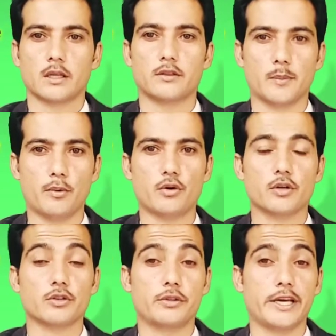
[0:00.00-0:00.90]
the
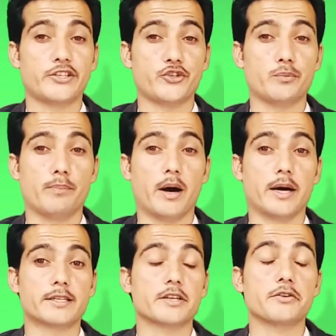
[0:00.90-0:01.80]
book that you
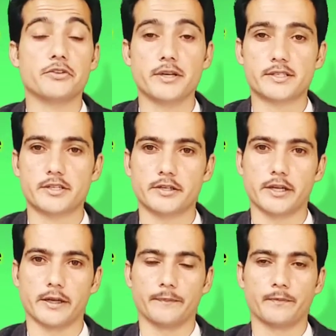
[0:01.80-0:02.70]
bought
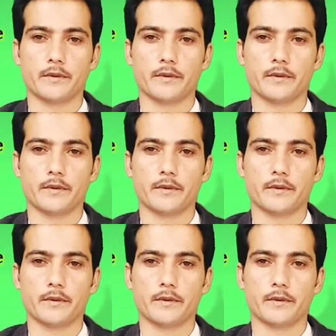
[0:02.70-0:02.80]
yesterday.